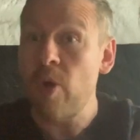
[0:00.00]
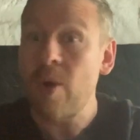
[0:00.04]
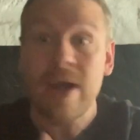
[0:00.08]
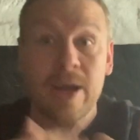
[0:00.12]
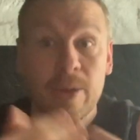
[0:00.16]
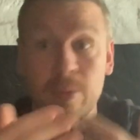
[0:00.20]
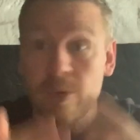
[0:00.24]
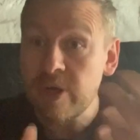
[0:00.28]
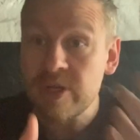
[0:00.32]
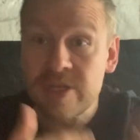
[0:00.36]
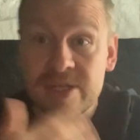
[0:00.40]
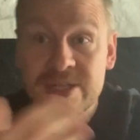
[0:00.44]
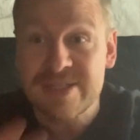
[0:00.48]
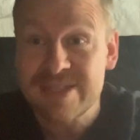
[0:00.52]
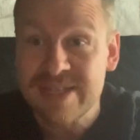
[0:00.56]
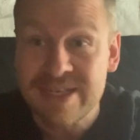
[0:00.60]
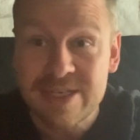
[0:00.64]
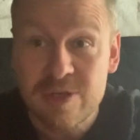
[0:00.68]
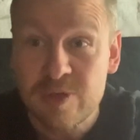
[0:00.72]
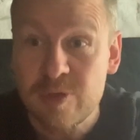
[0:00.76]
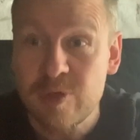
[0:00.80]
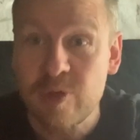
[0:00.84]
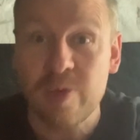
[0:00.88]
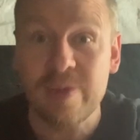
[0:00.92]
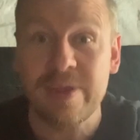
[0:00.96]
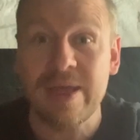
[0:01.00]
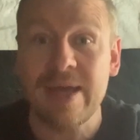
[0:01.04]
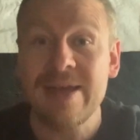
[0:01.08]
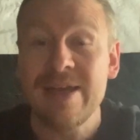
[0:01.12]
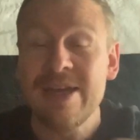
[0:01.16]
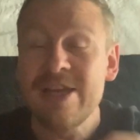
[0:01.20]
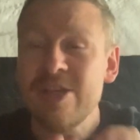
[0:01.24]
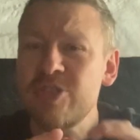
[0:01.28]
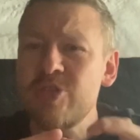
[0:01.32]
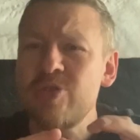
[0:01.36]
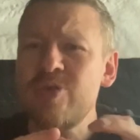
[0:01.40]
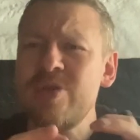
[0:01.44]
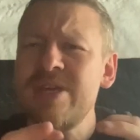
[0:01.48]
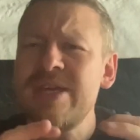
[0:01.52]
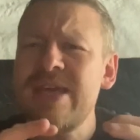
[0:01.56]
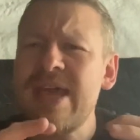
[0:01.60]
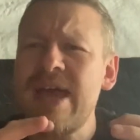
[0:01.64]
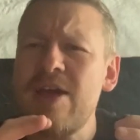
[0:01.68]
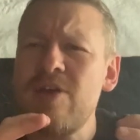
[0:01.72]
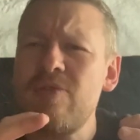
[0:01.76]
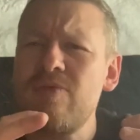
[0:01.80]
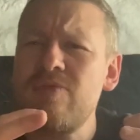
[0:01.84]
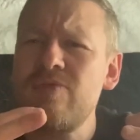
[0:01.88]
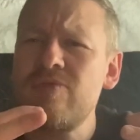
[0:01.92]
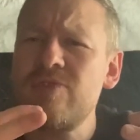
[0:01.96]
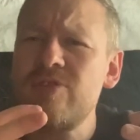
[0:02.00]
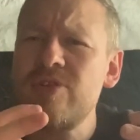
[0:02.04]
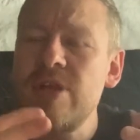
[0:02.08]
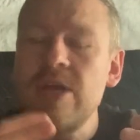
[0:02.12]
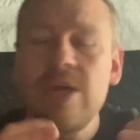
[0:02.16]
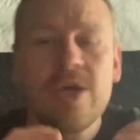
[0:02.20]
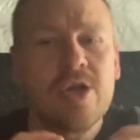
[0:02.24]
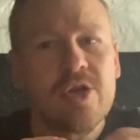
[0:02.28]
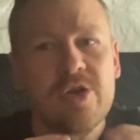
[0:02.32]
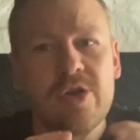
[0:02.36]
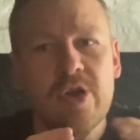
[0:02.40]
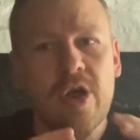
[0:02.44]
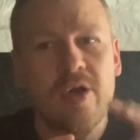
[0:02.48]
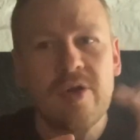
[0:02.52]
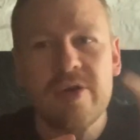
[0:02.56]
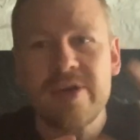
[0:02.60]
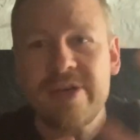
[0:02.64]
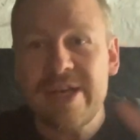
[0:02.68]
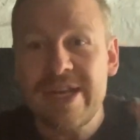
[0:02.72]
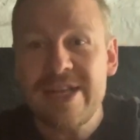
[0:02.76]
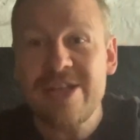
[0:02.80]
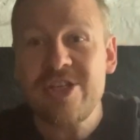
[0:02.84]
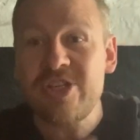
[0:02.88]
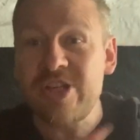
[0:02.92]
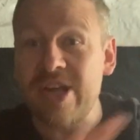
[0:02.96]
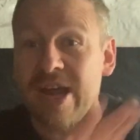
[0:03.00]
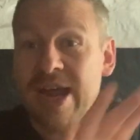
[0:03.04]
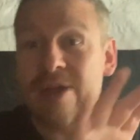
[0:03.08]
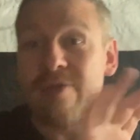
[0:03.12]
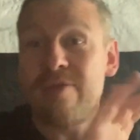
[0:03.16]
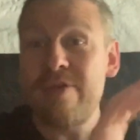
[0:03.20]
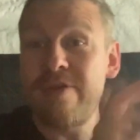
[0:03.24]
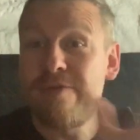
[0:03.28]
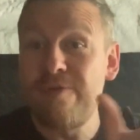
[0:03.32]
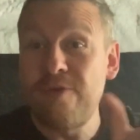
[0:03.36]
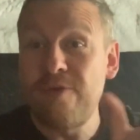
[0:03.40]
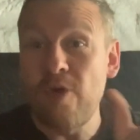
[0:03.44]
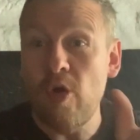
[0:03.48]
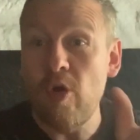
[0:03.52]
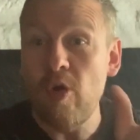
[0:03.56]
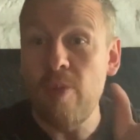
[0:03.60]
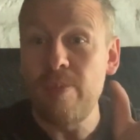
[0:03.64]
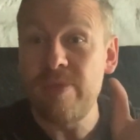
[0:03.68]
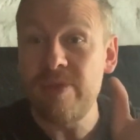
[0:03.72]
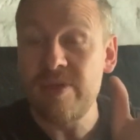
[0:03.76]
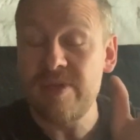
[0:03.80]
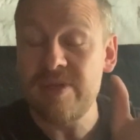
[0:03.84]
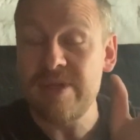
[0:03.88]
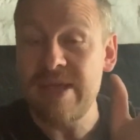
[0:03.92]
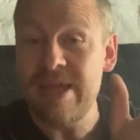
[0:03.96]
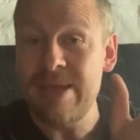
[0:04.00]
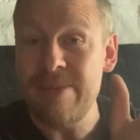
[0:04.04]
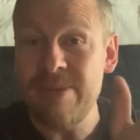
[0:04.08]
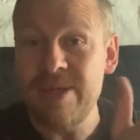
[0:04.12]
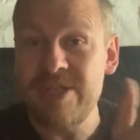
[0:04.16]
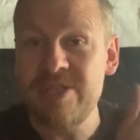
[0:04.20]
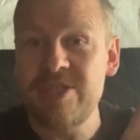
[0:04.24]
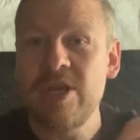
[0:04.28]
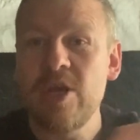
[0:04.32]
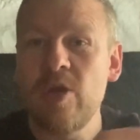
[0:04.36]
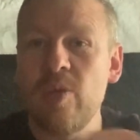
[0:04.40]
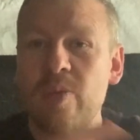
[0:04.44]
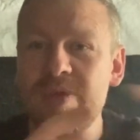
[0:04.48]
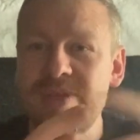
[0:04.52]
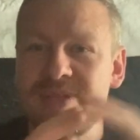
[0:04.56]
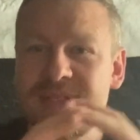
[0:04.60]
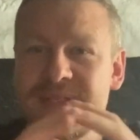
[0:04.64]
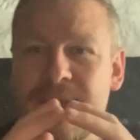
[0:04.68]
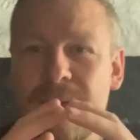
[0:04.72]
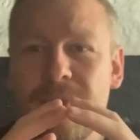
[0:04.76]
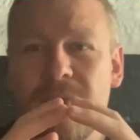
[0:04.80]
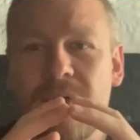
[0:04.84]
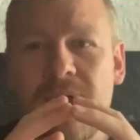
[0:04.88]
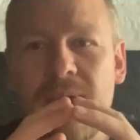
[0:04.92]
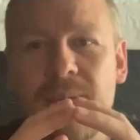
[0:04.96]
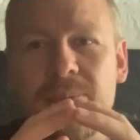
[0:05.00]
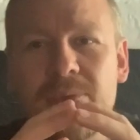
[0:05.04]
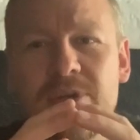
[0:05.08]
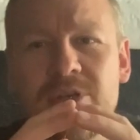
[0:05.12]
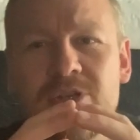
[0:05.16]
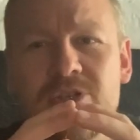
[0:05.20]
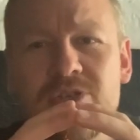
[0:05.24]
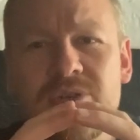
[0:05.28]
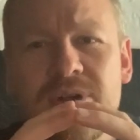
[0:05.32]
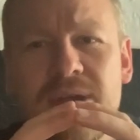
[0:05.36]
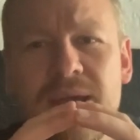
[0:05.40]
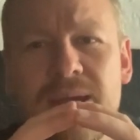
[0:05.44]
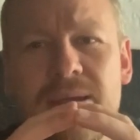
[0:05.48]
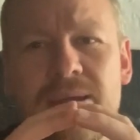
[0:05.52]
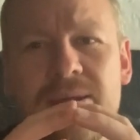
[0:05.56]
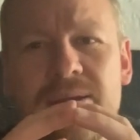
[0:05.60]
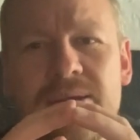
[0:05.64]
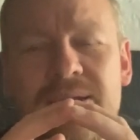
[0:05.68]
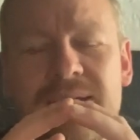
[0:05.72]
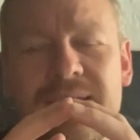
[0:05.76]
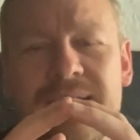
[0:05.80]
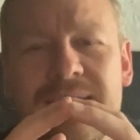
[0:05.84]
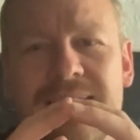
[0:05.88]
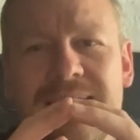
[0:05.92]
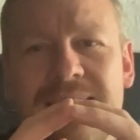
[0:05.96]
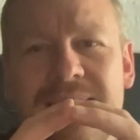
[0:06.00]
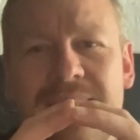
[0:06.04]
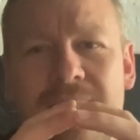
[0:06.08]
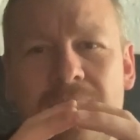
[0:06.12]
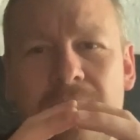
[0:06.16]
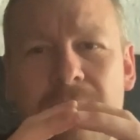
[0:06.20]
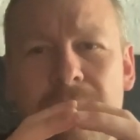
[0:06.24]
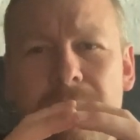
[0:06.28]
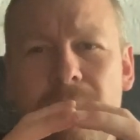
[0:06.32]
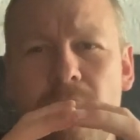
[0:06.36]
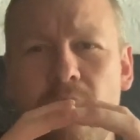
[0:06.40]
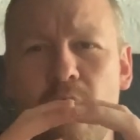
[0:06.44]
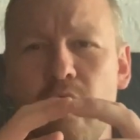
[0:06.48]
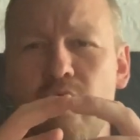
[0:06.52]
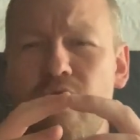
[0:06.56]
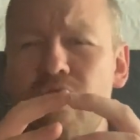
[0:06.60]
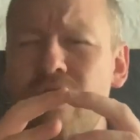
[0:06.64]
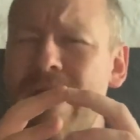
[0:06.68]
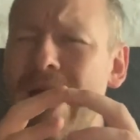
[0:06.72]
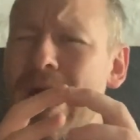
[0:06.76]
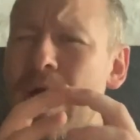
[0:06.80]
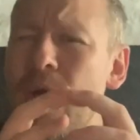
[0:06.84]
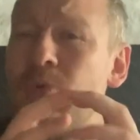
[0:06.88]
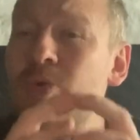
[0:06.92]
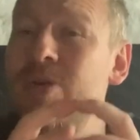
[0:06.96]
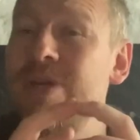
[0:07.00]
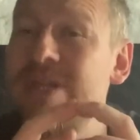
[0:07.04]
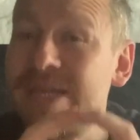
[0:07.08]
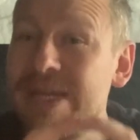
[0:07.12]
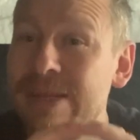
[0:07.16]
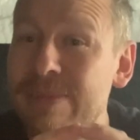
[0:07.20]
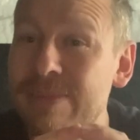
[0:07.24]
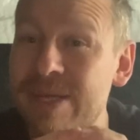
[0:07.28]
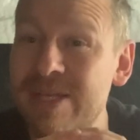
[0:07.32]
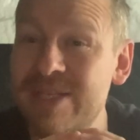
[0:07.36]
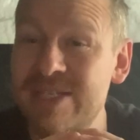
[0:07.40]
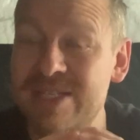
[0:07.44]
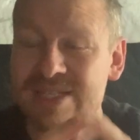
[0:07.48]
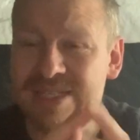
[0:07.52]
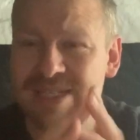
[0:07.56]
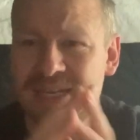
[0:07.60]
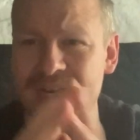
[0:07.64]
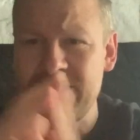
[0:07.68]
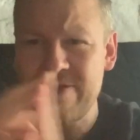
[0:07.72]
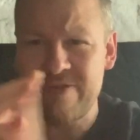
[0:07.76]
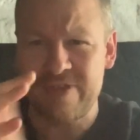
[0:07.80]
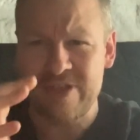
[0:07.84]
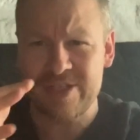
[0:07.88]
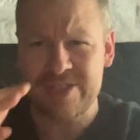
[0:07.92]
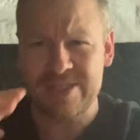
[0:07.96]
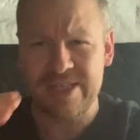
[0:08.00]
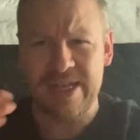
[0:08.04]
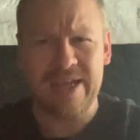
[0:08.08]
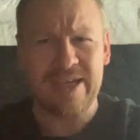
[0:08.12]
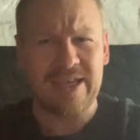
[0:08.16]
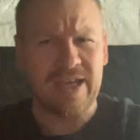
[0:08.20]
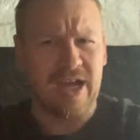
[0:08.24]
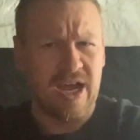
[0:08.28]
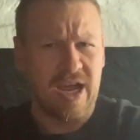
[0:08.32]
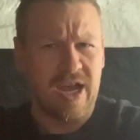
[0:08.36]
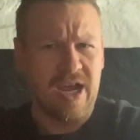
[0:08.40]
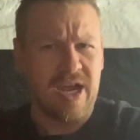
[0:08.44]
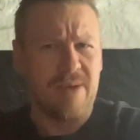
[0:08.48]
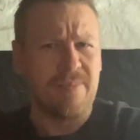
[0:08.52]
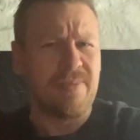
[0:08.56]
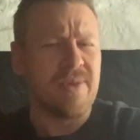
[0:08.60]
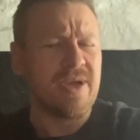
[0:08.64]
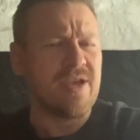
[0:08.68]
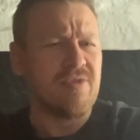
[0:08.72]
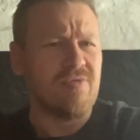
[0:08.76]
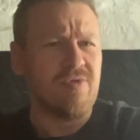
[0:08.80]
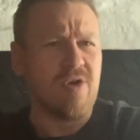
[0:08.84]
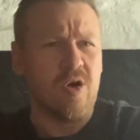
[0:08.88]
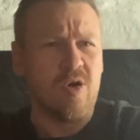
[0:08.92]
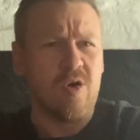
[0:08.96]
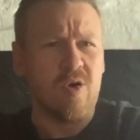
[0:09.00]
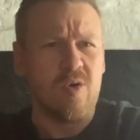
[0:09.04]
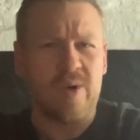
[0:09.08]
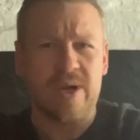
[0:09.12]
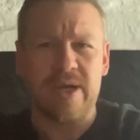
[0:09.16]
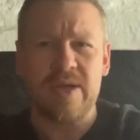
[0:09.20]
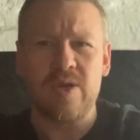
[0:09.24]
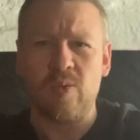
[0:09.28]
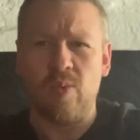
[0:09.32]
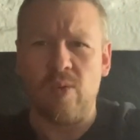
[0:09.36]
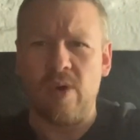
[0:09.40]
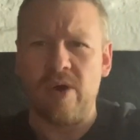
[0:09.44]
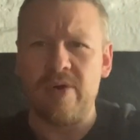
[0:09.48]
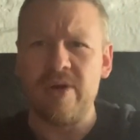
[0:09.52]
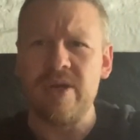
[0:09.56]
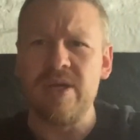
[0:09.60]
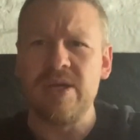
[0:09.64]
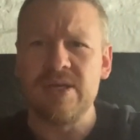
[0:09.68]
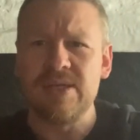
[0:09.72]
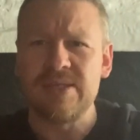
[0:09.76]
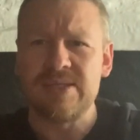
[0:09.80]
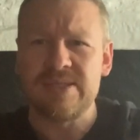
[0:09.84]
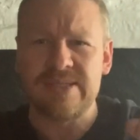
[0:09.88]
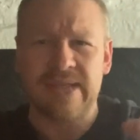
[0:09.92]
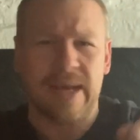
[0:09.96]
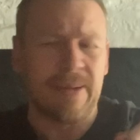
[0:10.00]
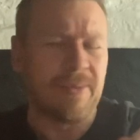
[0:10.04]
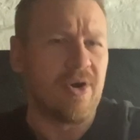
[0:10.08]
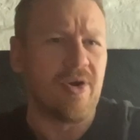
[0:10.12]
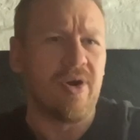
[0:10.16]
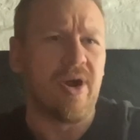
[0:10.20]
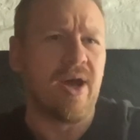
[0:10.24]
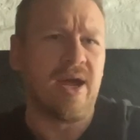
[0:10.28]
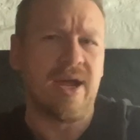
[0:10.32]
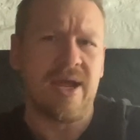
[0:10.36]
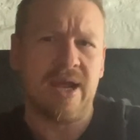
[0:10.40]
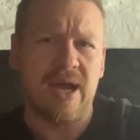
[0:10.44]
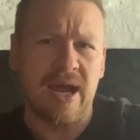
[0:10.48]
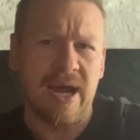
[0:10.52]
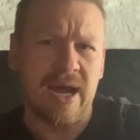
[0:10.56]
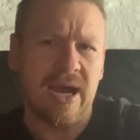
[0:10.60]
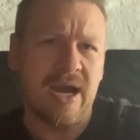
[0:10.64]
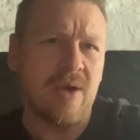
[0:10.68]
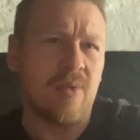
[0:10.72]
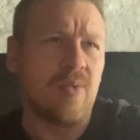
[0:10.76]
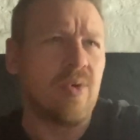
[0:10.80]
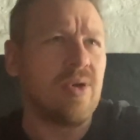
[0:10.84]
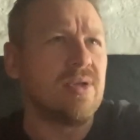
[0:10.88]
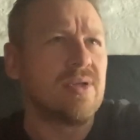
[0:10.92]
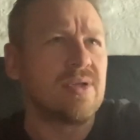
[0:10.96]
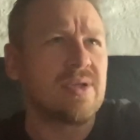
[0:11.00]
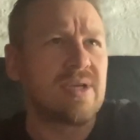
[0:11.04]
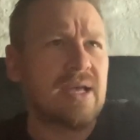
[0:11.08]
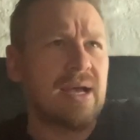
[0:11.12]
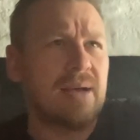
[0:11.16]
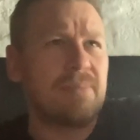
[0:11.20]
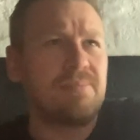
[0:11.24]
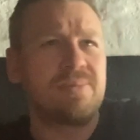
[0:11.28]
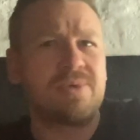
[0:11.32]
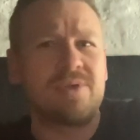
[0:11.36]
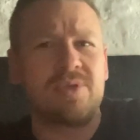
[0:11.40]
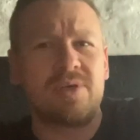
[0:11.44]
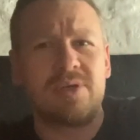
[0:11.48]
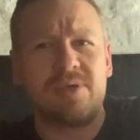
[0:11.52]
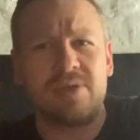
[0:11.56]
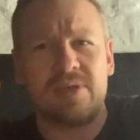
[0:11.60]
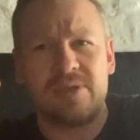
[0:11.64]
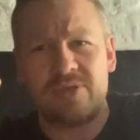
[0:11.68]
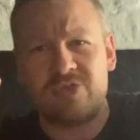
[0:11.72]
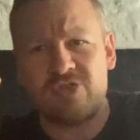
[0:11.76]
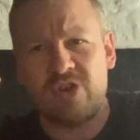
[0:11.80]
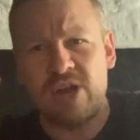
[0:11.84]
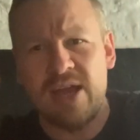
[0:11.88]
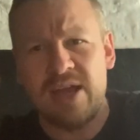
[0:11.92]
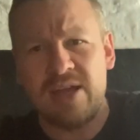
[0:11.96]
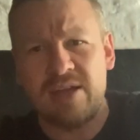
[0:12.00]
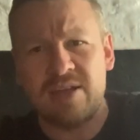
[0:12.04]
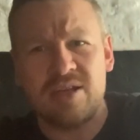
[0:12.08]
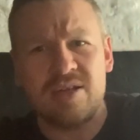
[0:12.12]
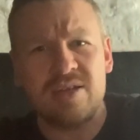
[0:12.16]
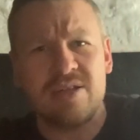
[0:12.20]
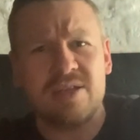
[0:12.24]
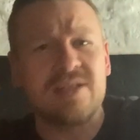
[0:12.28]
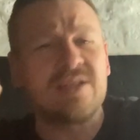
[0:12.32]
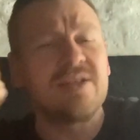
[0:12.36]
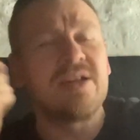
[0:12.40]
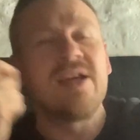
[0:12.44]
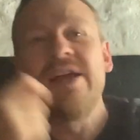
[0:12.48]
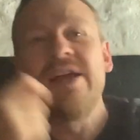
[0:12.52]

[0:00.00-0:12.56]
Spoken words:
And I'm going to continue doing that. So you get a, not ninja, I reform the image. With samurai, I'm going to try and get a more rounded image instead of this, like, I am heroic warrior samurai. I will capture the dragon.